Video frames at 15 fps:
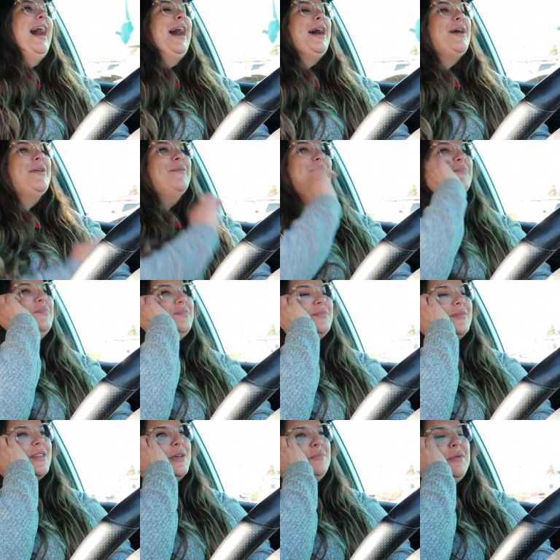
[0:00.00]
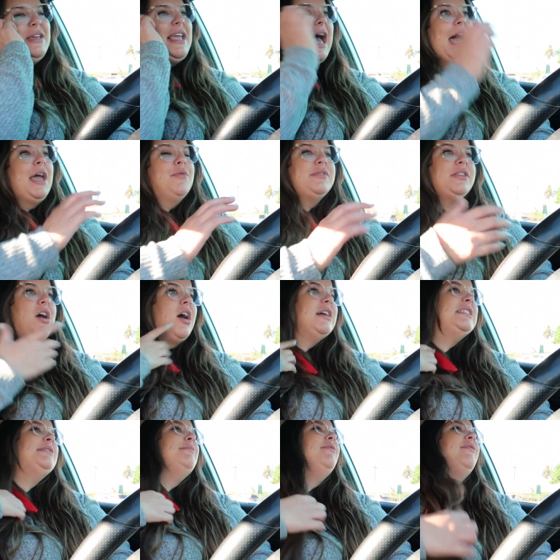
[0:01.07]
um, but yeah, it was an
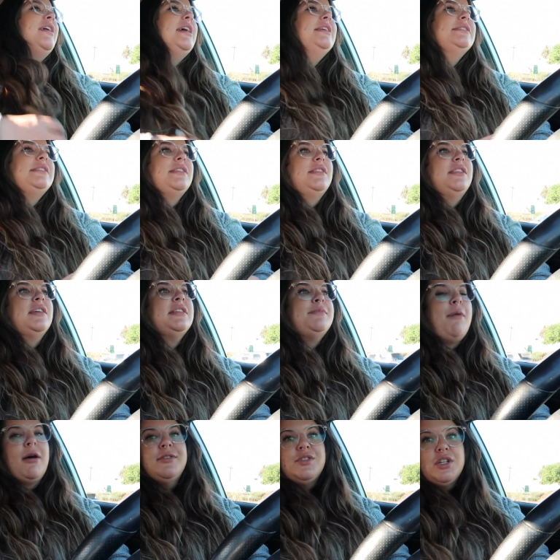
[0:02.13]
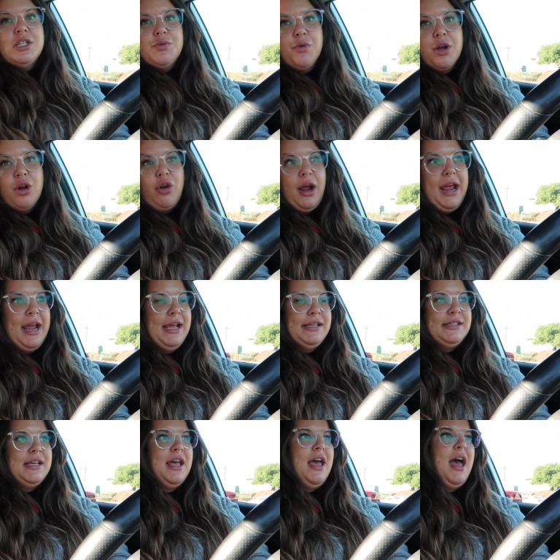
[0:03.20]
awesome event. The sponsors were
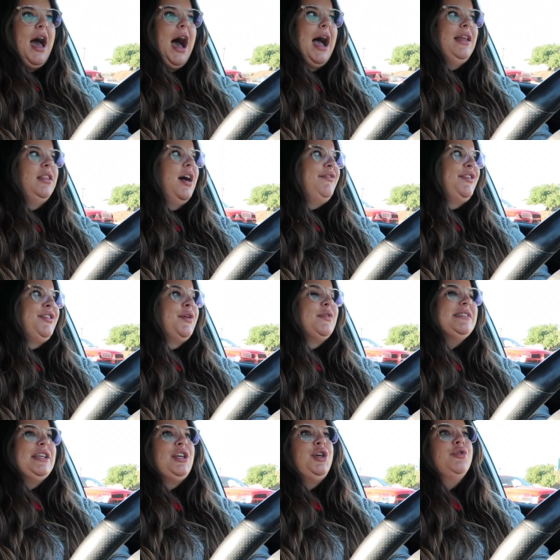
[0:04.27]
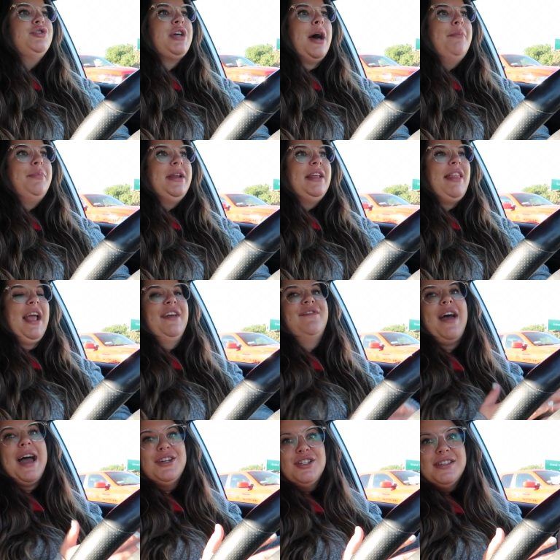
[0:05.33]
great. I loved that there was a huge company like
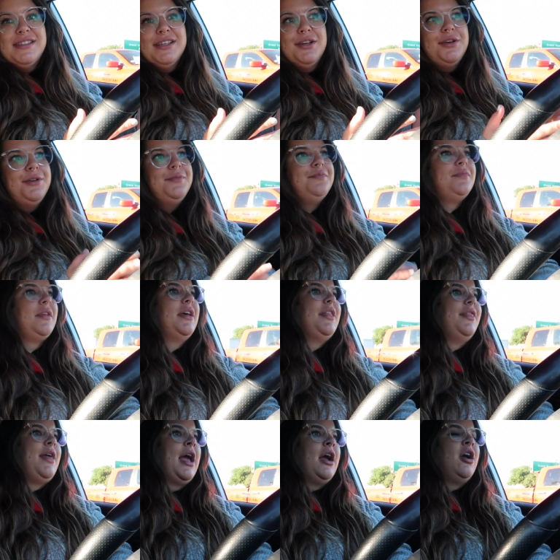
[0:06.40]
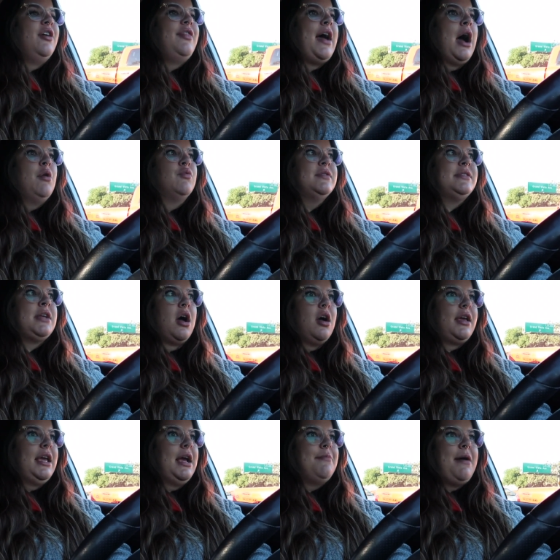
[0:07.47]
Vagisil there that was
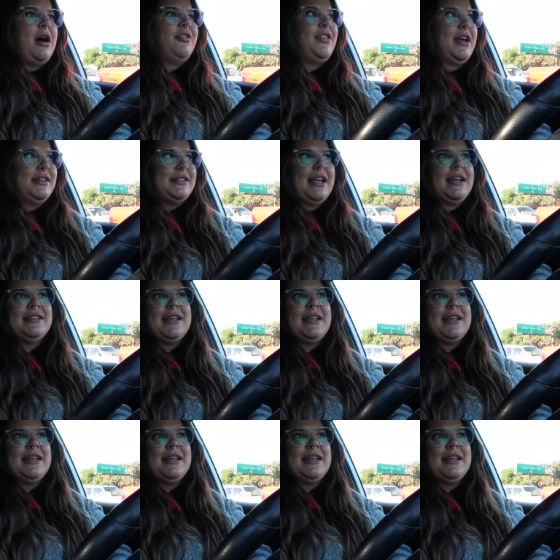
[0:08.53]
talking about things like